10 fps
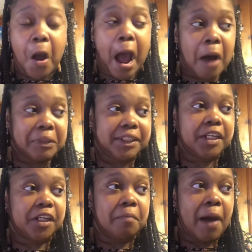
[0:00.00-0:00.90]
I was
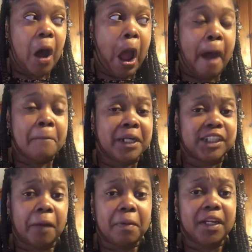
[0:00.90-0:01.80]
thinking about how much
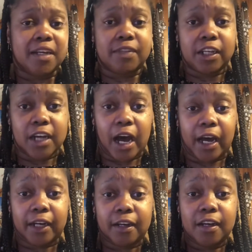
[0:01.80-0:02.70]
I believed in
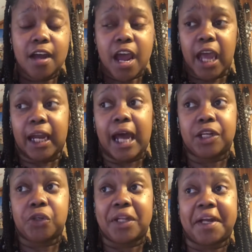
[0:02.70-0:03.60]
God, and I
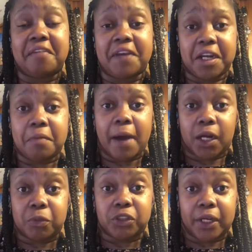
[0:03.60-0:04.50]
knew that if anybody
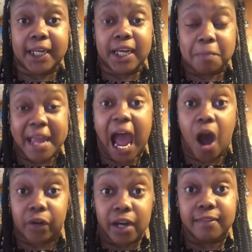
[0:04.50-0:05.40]
was going to get me
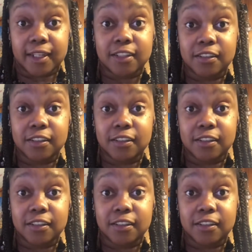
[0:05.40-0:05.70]
out of it,